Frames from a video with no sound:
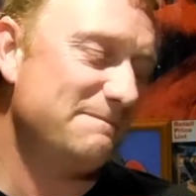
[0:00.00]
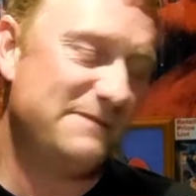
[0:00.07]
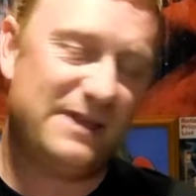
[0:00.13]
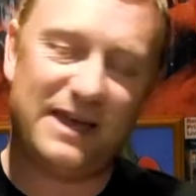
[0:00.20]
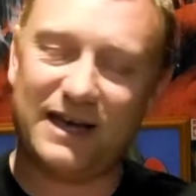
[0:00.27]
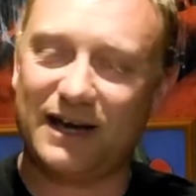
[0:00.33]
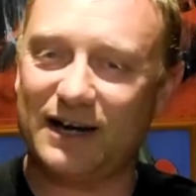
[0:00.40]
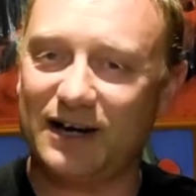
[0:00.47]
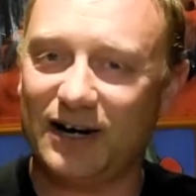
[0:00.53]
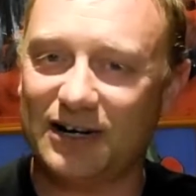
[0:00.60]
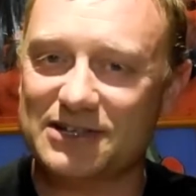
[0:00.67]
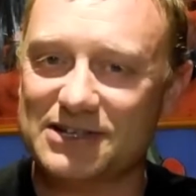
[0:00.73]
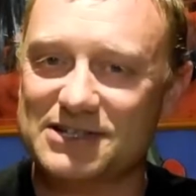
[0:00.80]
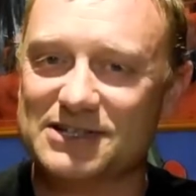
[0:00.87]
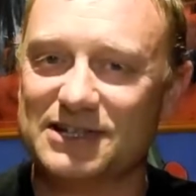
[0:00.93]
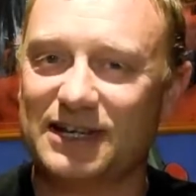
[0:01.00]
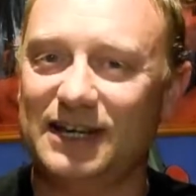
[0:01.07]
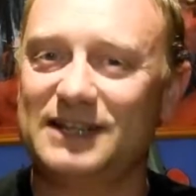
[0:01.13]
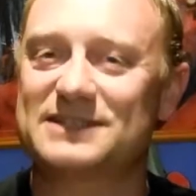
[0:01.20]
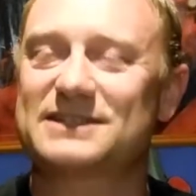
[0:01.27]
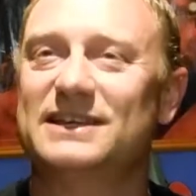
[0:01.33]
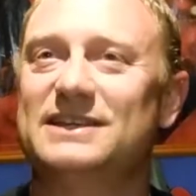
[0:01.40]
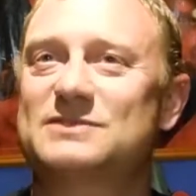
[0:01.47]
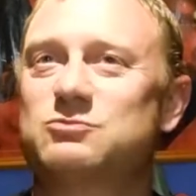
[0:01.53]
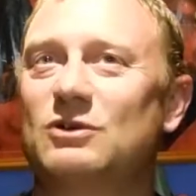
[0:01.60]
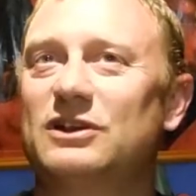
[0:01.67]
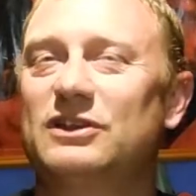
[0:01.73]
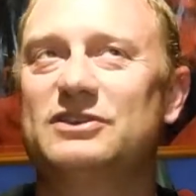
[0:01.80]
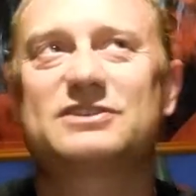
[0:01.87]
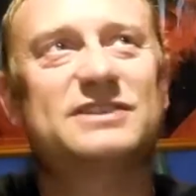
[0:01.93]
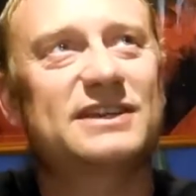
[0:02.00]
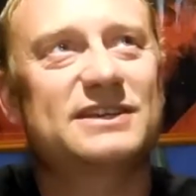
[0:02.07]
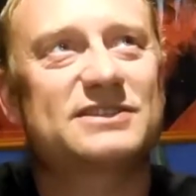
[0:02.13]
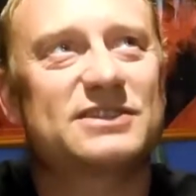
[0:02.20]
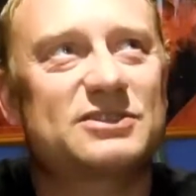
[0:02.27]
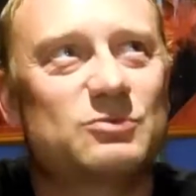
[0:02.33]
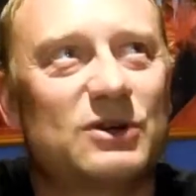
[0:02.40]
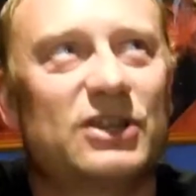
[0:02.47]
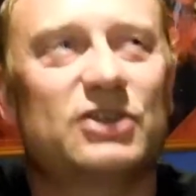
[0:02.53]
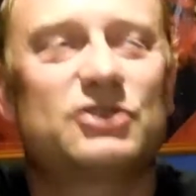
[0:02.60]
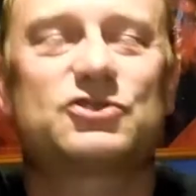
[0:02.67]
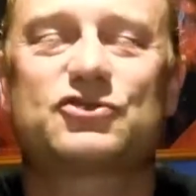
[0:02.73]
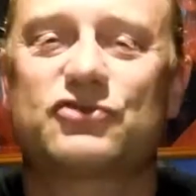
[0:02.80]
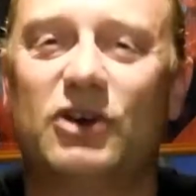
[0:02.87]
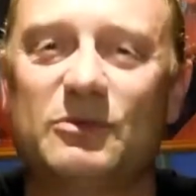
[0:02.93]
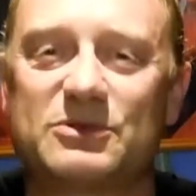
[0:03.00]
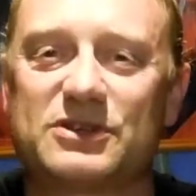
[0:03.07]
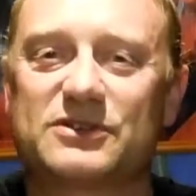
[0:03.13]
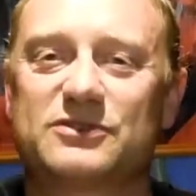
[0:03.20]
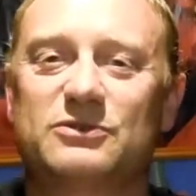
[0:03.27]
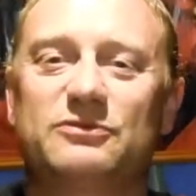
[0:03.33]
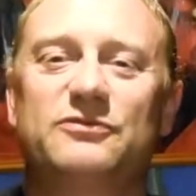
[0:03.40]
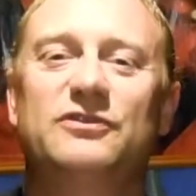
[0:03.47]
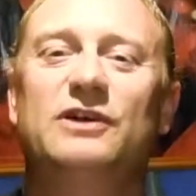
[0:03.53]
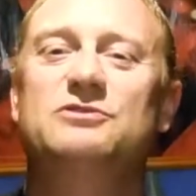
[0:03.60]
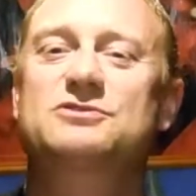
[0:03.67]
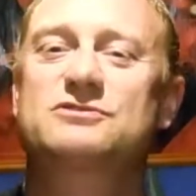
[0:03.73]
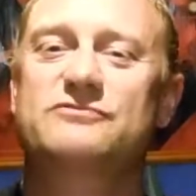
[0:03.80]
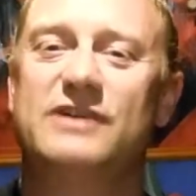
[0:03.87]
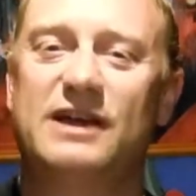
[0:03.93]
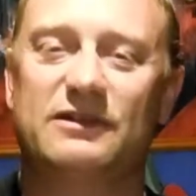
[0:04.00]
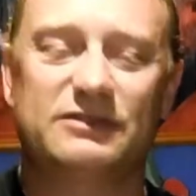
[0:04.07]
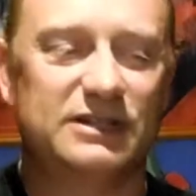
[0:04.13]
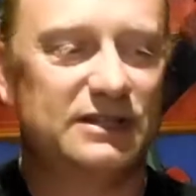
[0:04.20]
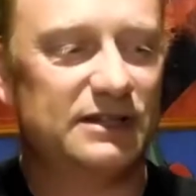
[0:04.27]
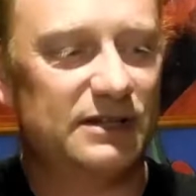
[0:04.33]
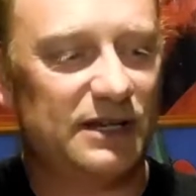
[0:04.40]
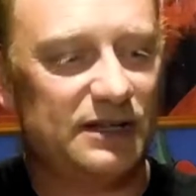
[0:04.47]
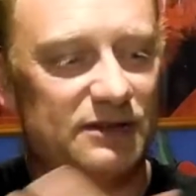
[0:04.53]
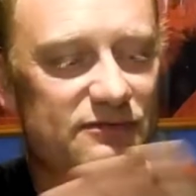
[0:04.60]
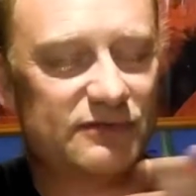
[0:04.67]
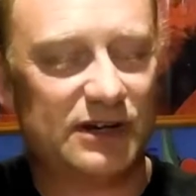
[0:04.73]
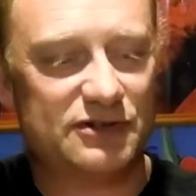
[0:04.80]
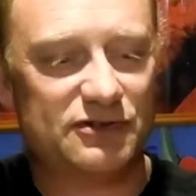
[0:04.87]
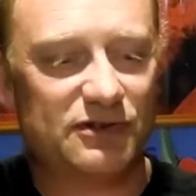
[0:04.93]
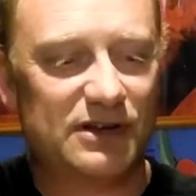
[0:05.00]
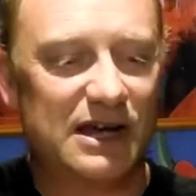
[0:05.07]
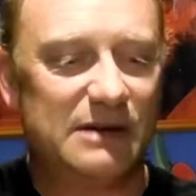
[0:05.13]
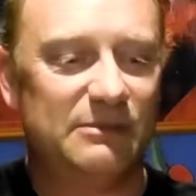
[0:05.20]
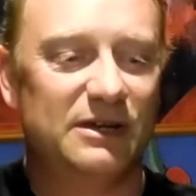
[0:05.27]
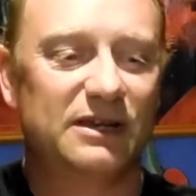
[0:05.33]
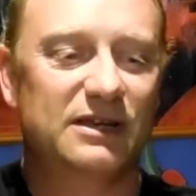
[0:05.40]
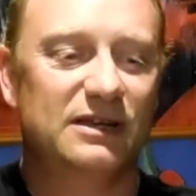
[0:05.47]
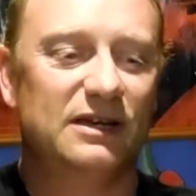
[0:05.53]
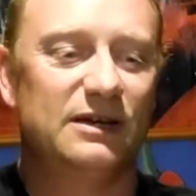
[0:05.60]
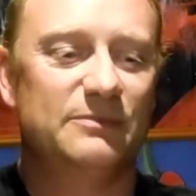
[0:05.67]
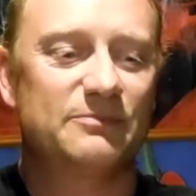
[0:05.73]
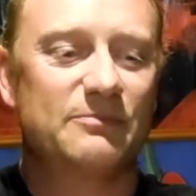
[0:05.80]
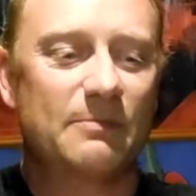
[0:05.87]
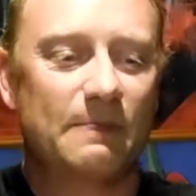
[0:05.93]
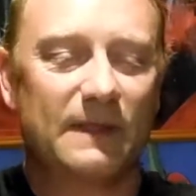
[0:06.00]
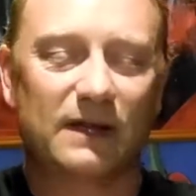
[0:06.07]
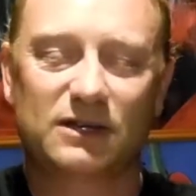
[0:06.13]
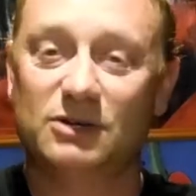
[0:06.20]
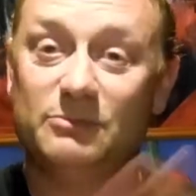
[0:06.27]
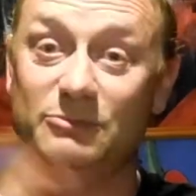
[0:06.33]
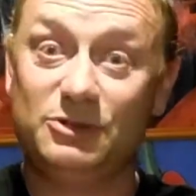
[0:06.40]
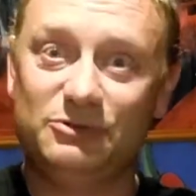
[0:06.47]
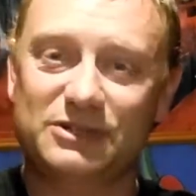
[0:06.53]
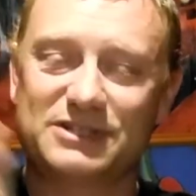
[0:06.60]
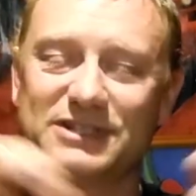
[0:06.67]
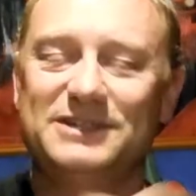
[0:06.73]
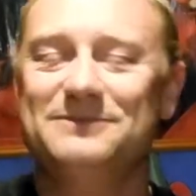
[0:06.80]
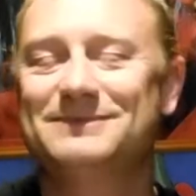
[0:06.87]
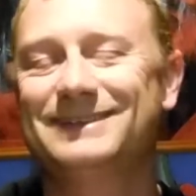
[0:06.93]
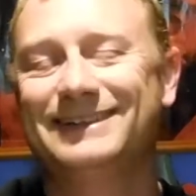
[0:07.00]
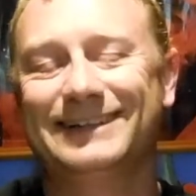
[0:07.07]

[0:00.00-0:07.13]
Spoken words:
yeah, it's one of those things. It's one of those tropes that sort of floats around in the retro gaming community,